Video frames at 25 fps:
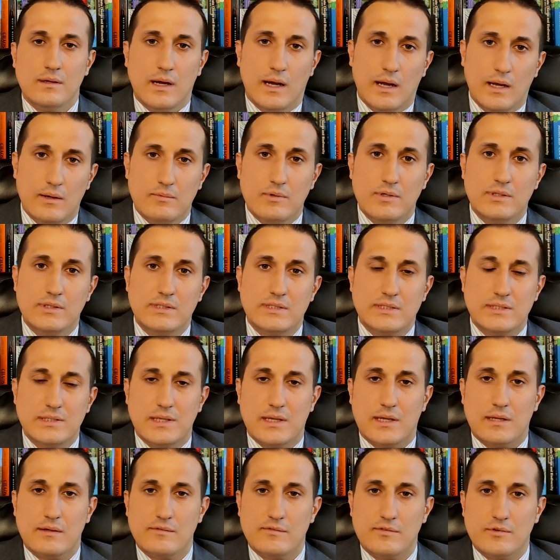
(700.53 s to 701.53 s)
I really see
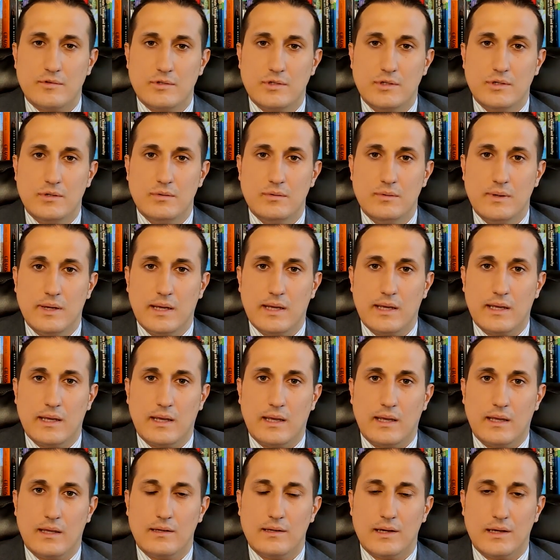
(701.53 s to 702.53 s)
that for you,
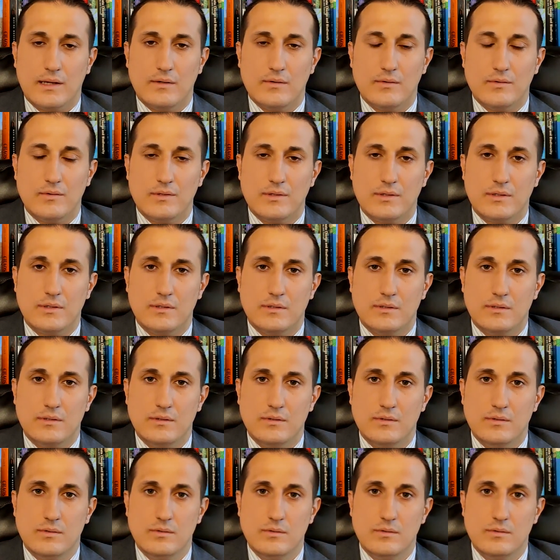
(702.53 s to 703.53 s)
and I know you can
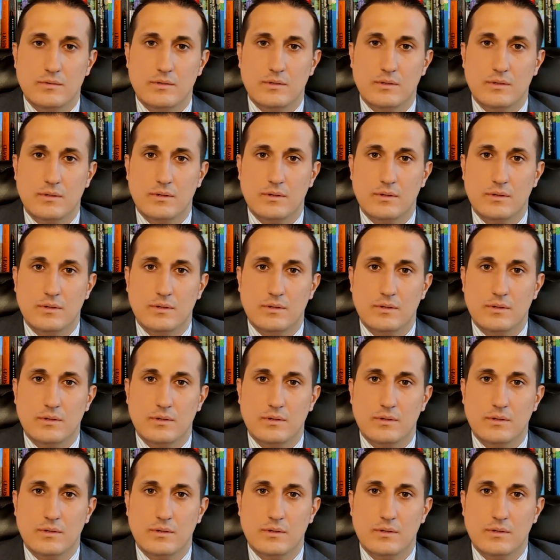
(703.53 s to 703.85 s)
do